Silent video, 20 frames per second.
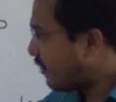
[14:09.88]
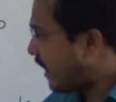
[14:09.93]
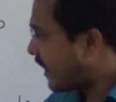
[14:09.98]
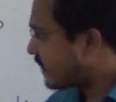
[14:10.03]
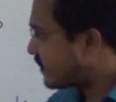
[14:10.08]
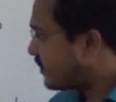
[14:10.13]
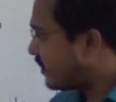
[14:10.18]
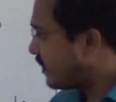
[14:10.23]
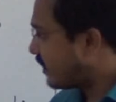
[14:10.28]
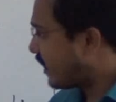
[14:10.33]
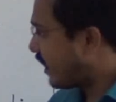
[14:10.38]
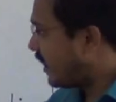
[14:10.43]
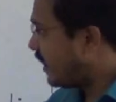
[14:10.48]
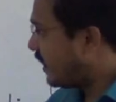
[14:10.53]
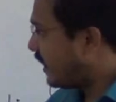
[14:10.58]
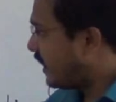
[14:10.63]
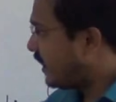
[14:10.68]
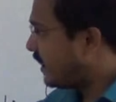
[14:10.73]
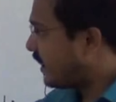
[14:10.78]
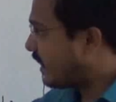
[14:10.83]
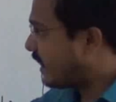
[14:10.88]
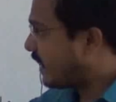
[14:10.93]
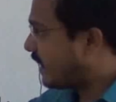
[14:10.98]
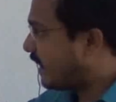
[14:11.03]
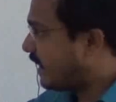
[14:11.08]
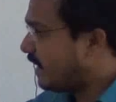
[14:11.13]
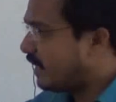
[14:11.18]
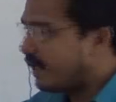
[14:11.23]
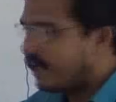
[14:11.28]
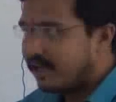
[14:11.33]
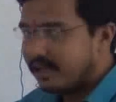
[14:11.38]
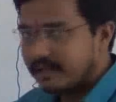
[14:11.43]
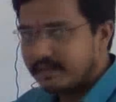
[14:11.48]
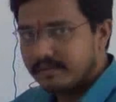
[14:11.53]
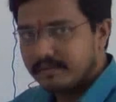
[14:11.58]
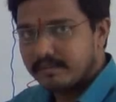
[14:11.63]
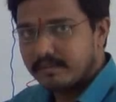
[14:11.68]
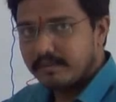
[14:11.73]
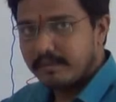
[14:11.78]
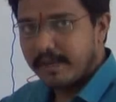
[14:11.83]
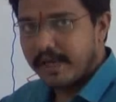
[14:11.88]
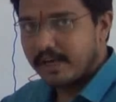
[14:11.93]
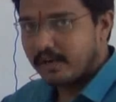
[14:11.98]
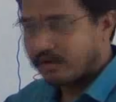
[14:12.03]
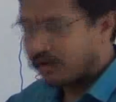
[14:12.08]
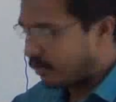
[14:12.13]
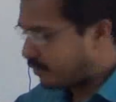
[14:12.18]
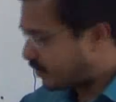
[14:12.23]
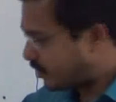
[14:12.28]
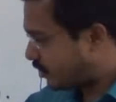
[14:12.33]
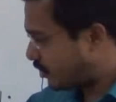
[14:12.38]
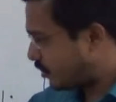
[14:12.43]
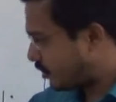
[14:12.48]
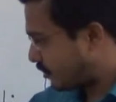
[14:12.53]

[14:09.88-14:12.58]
vaccine contain killed microbes.